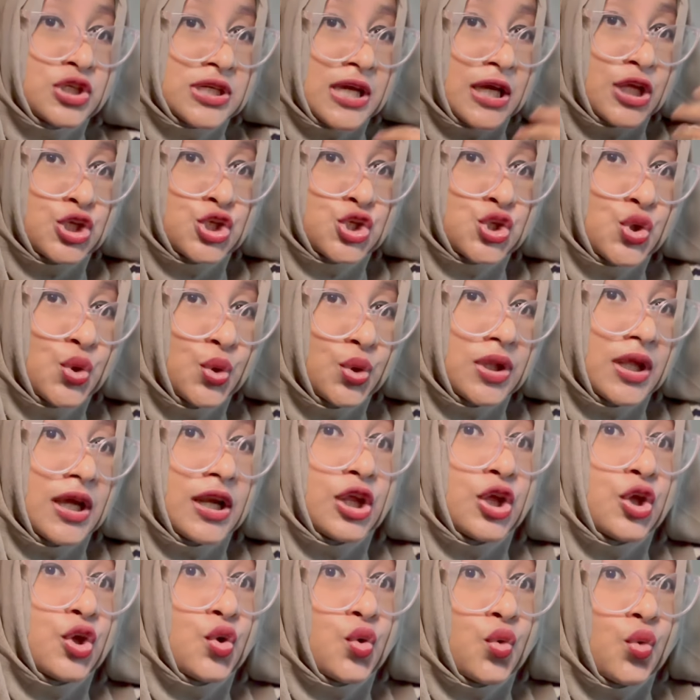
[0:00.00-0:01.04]
can show
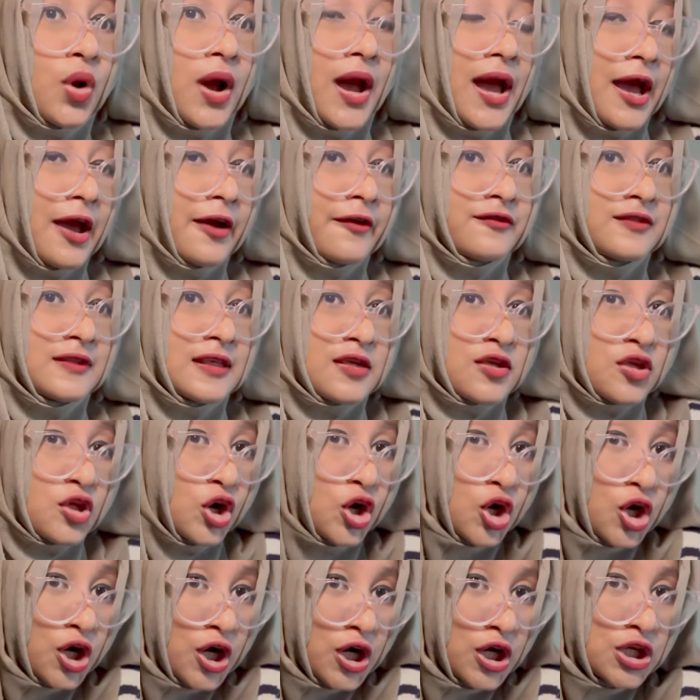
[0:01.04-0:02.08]
that you have this
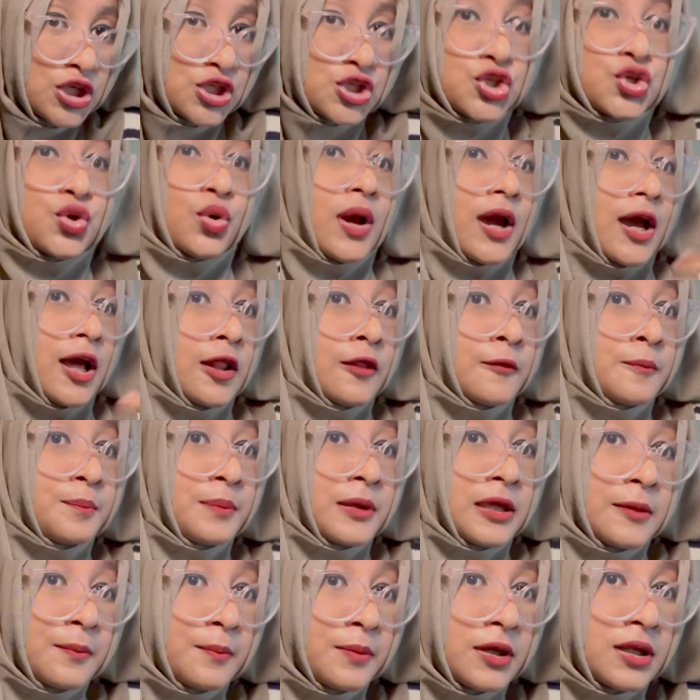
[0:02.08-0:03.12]
urge to help
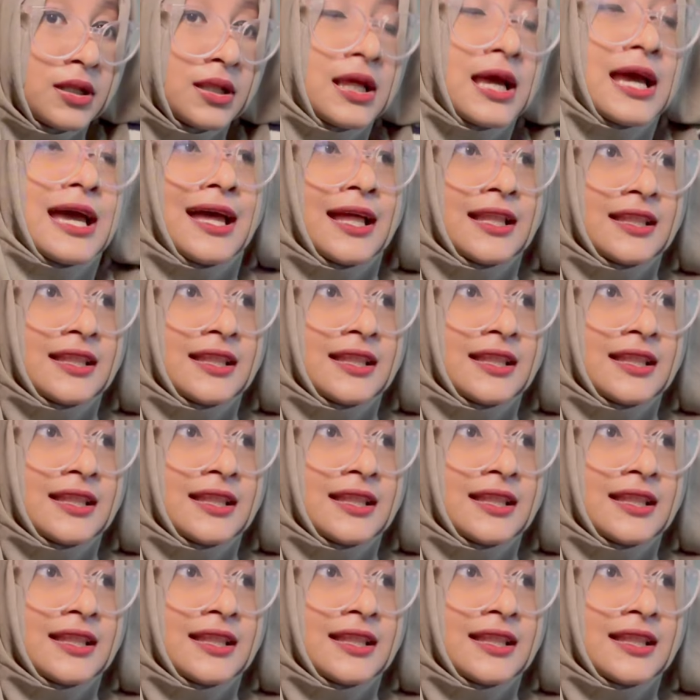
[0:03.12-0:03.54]
people.